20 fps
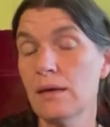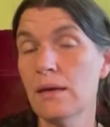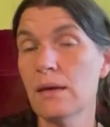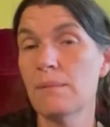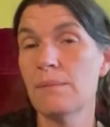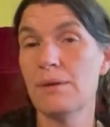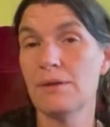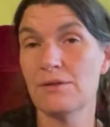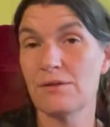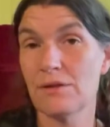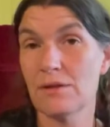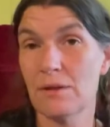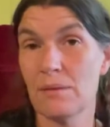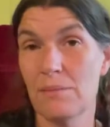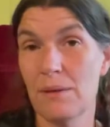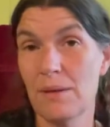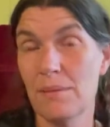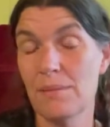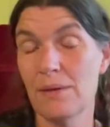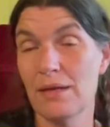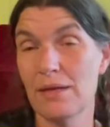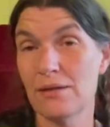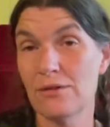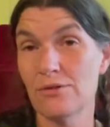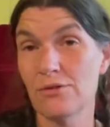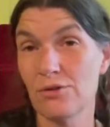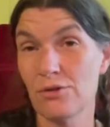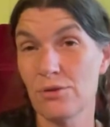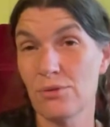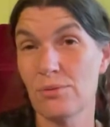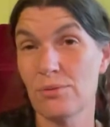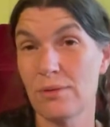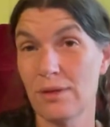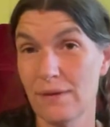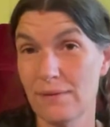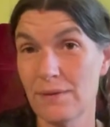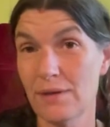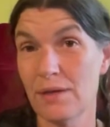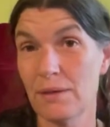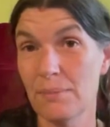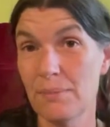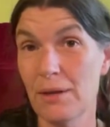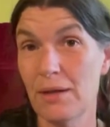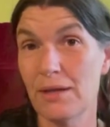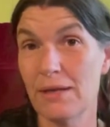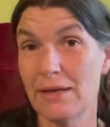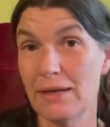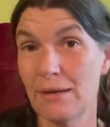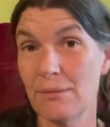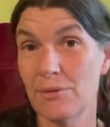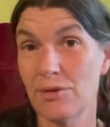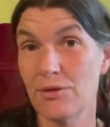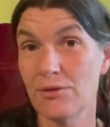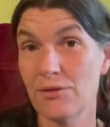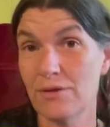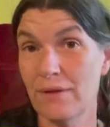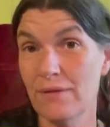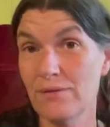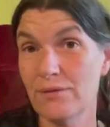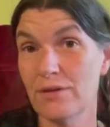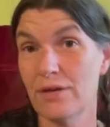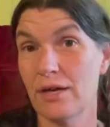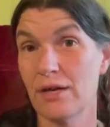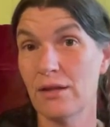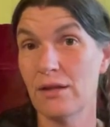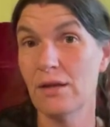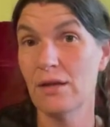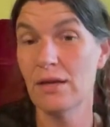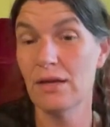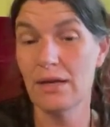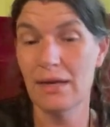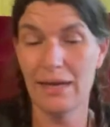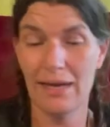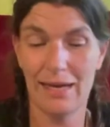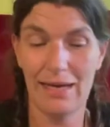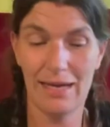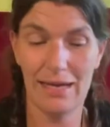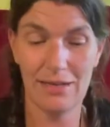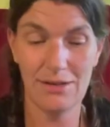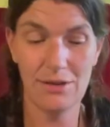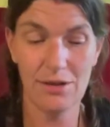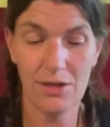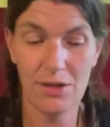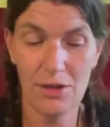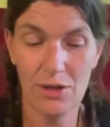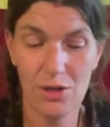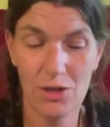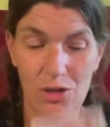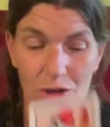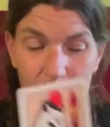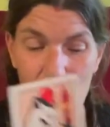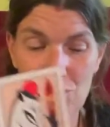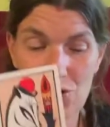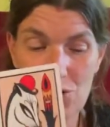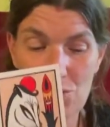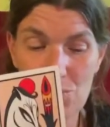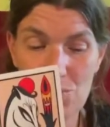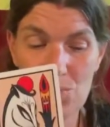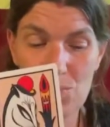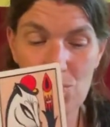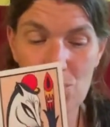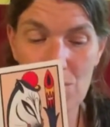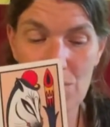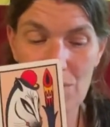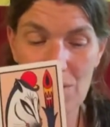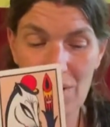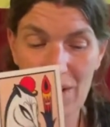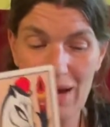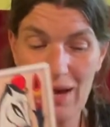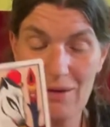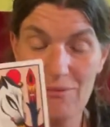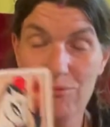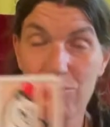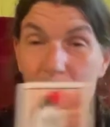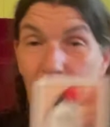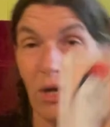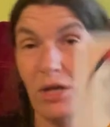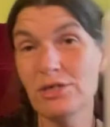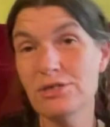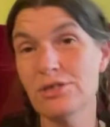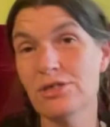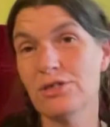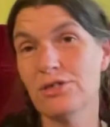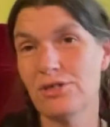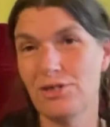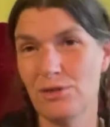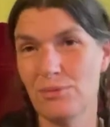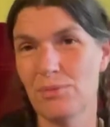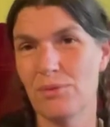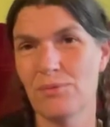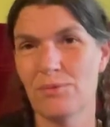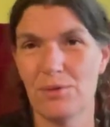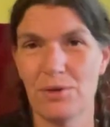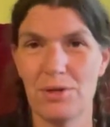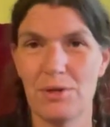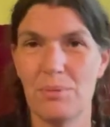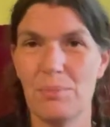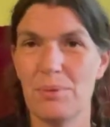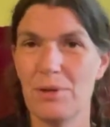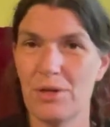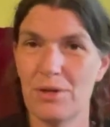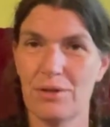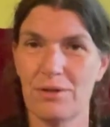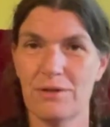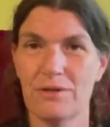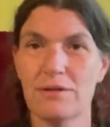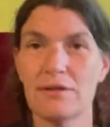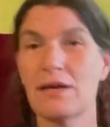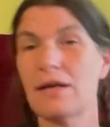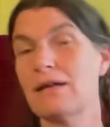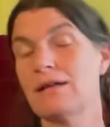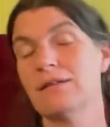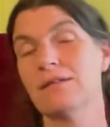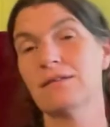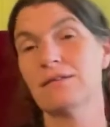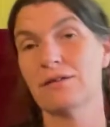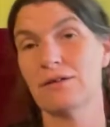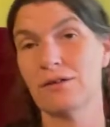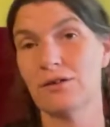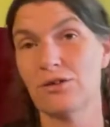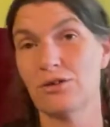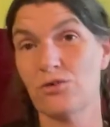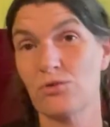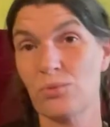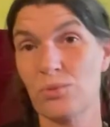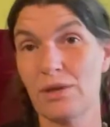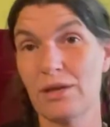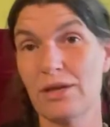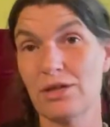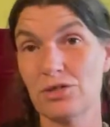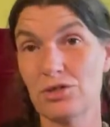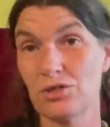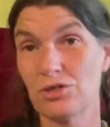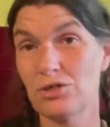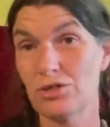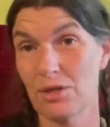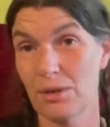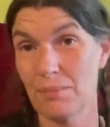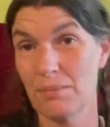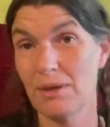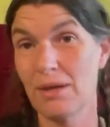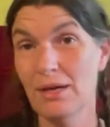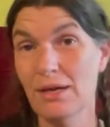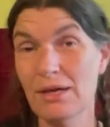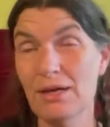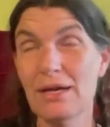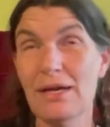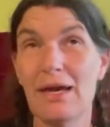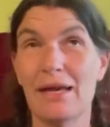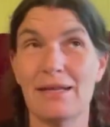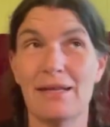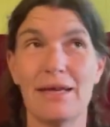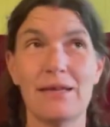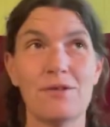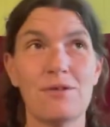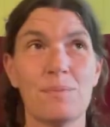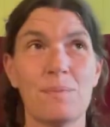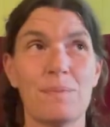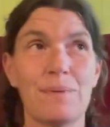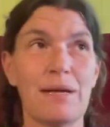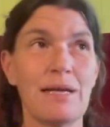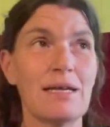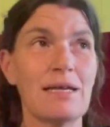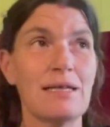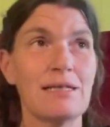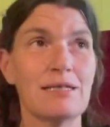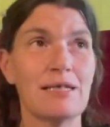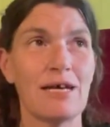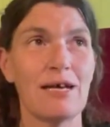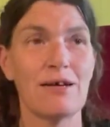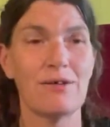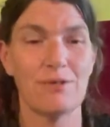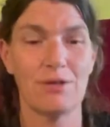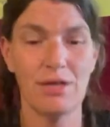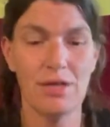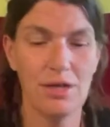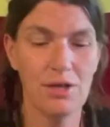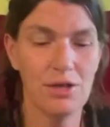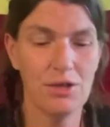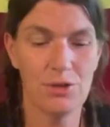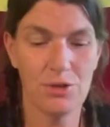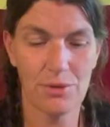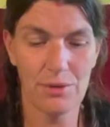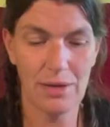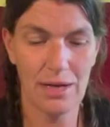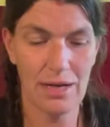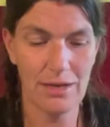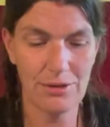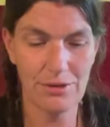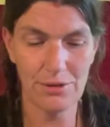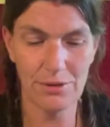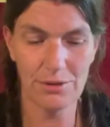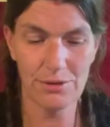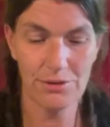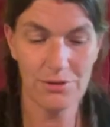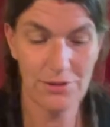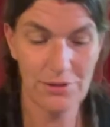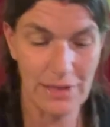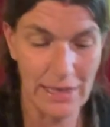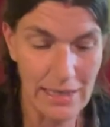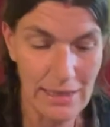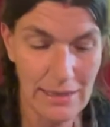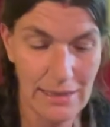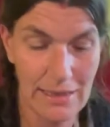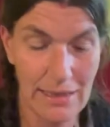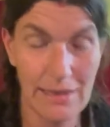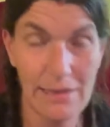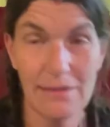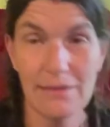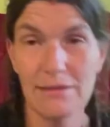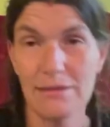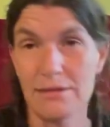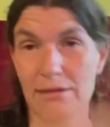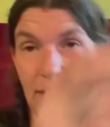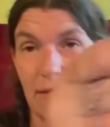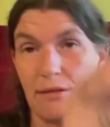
means a commitment to living a polyamorous lifestyle, and you have work to do before you build a second serious relationship, and that's breaking down your understandings